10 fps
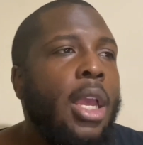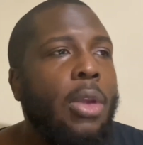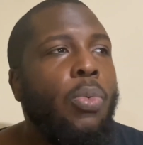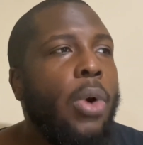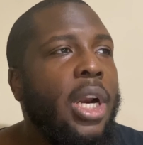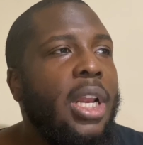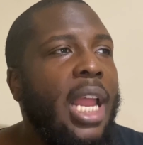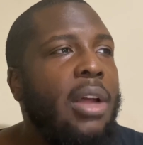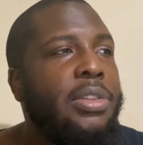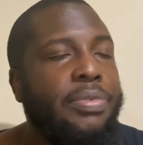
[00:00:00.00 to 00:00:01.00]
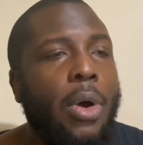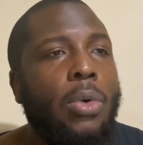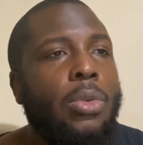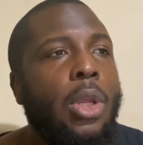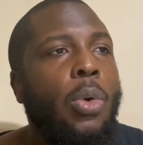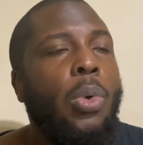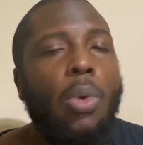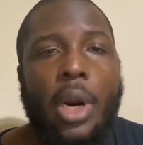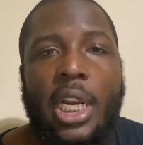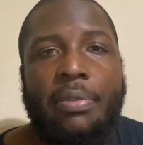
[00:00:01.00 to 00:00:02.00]
we weren't allowed to vote. We
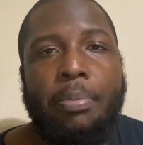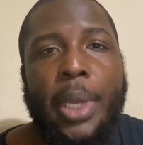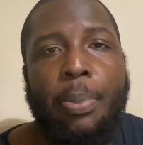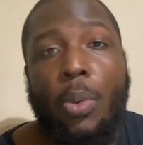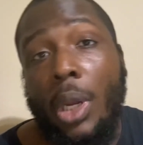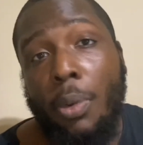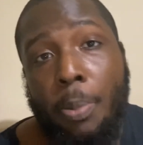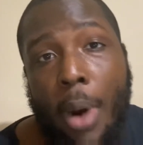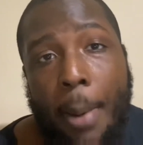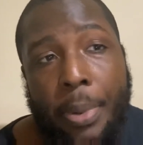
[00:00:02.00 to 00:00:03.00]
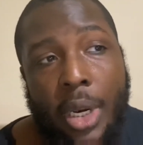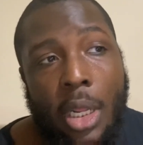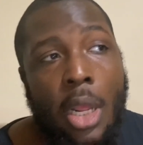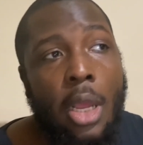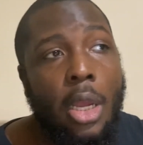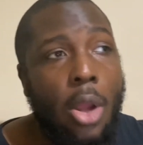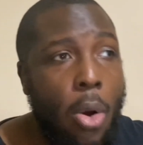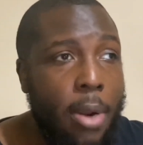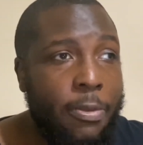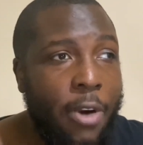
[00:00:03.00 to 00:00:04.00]
weren't even people, we were property.
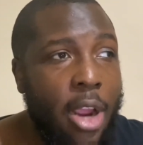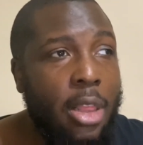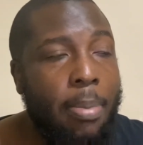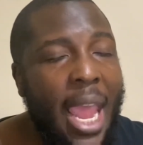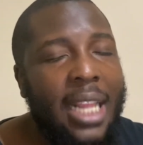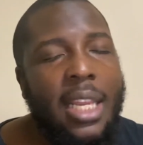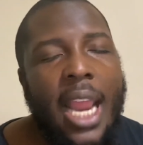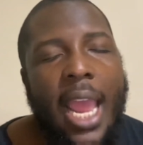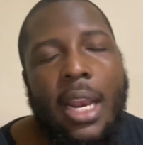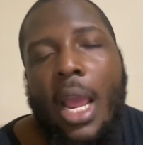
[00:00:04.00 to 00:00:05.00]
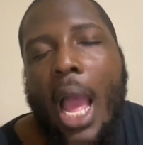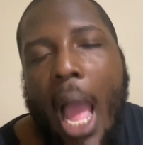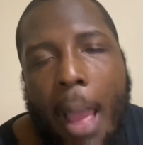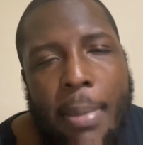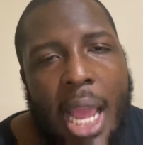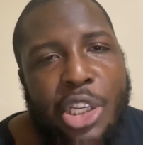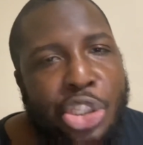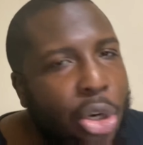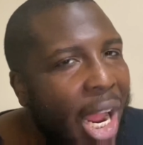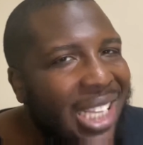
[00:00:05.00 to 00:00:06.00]
Going further back than that, I'm not
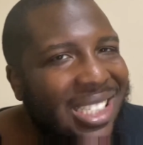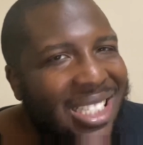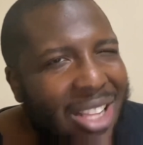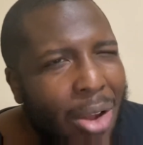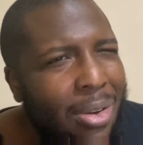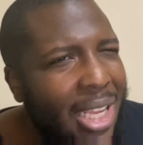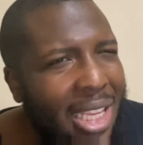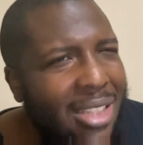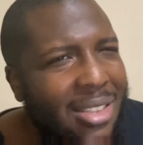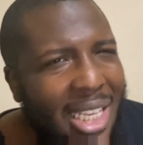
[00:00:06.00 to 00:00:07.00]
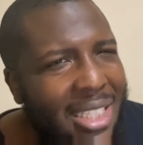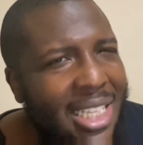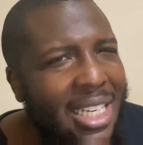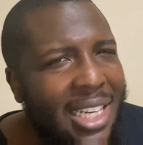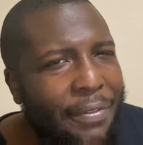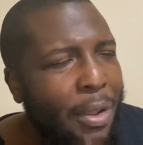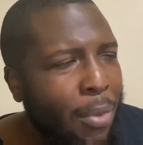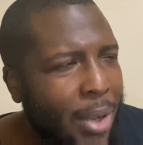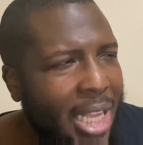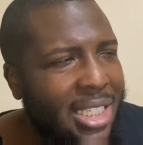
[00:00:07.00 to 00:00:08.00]
sure. I just know it didn't, if it
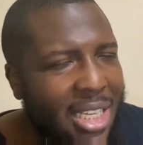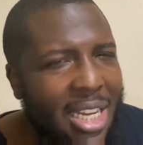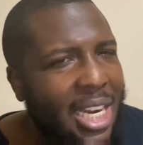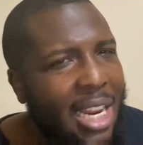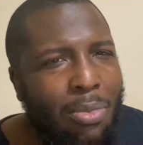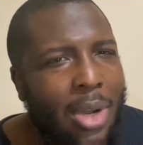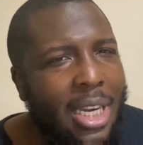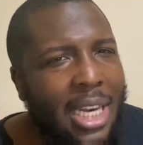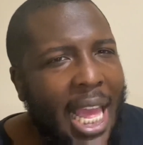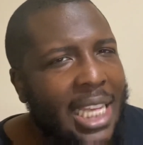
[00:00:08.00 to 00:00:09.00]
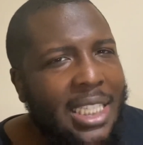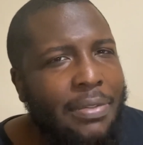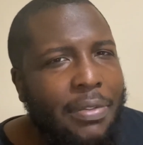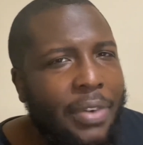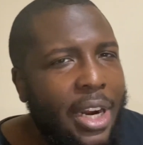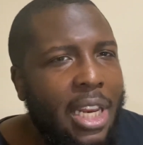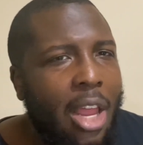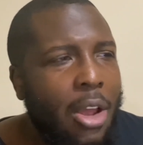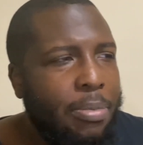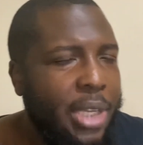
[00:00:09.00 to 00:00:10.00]
was good, it wasn't lasting for very
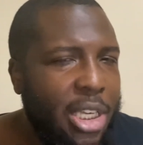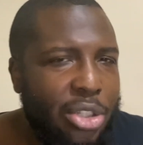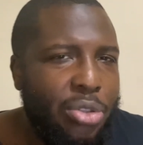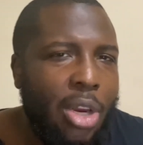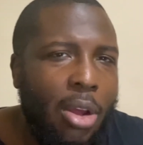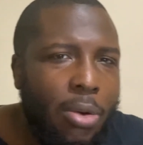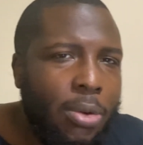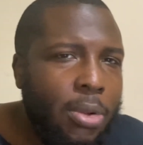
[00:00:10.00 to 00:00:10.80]
long because, you know,